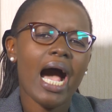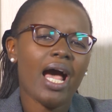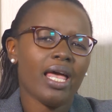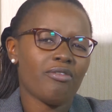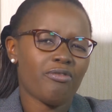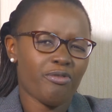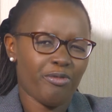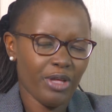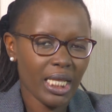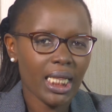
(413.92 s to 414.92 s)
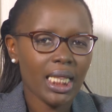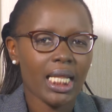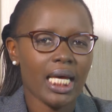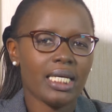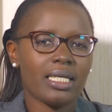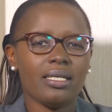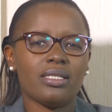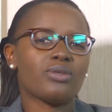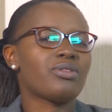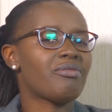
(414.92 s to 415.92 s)
I feel like
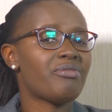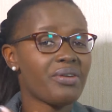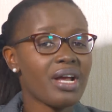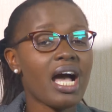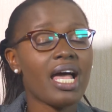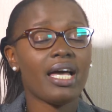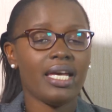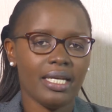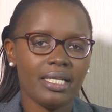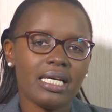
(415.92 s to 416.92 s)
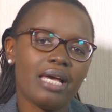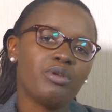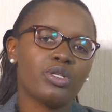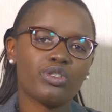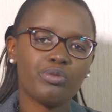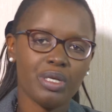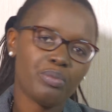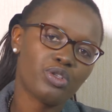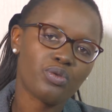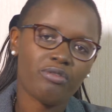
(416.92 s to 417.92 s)
it's on the very higher end, I will not be
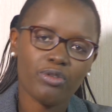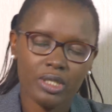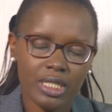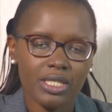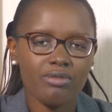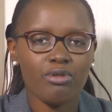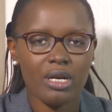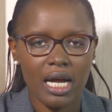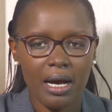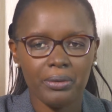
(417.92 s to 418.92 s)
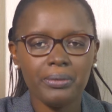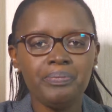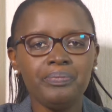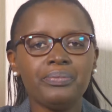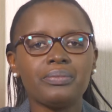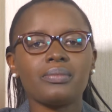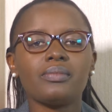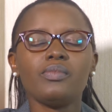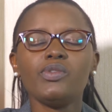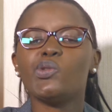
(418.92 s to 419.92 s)
able to afford it for now.
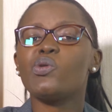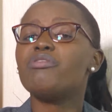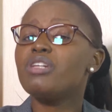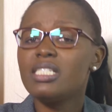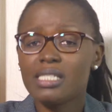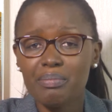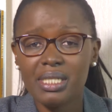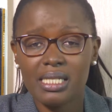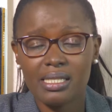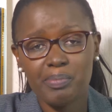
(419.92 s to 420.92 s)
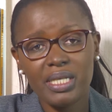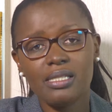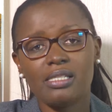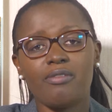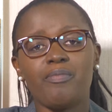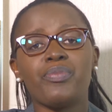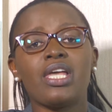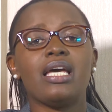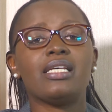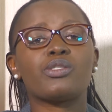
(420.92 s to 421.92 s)
So I feel it's a bit expensive.
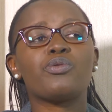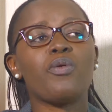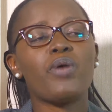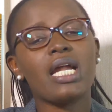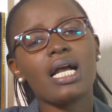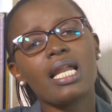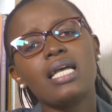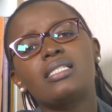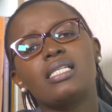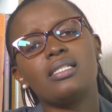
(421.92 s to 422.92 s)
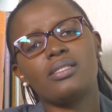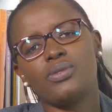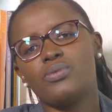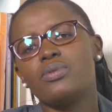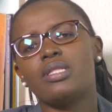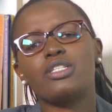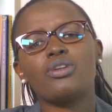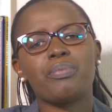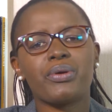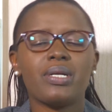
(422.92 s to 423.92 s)
And so when a client tells you that
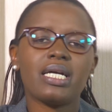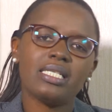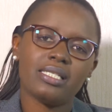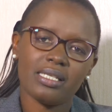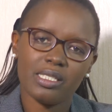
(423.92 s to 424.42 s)
your product is